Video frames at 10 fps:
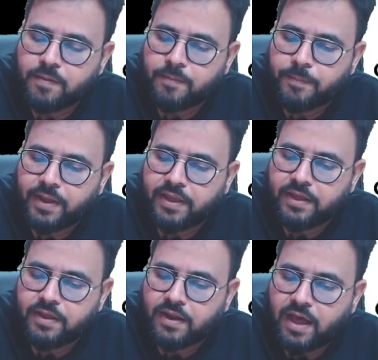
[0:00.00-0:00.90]

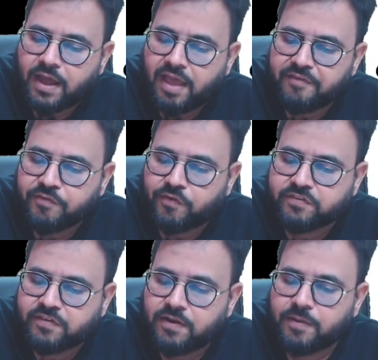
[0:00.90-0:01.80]
Buyer are having what,
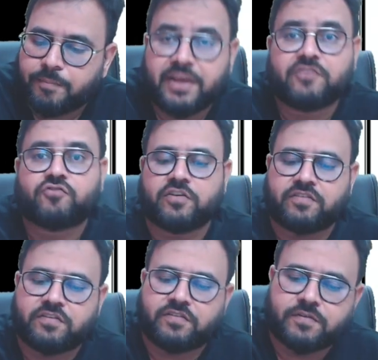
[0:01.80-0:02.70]
sir? Many
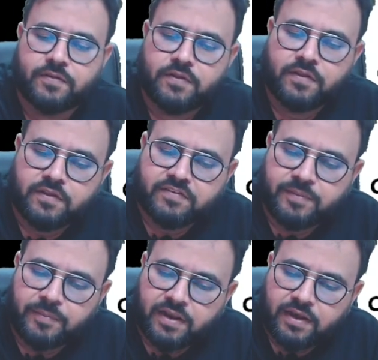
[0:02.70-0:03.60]
choices.
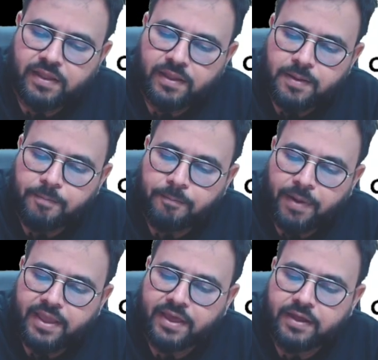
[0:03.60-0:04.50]
Similarly,
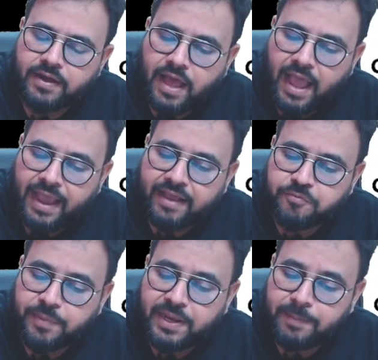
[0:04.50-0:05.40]
buyer has
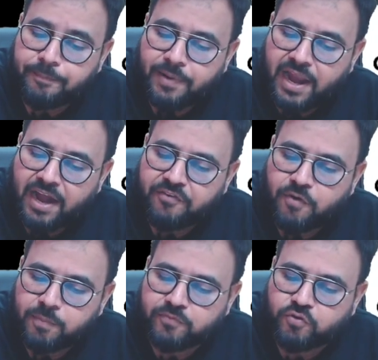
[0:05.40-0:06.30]
many
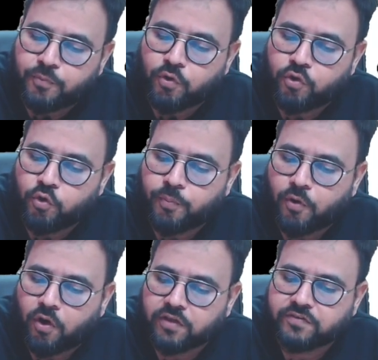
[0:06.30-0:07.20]
platforms to procure
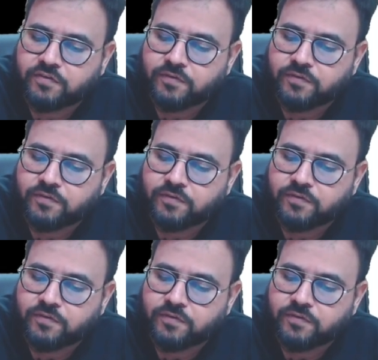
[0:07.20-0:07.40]
products.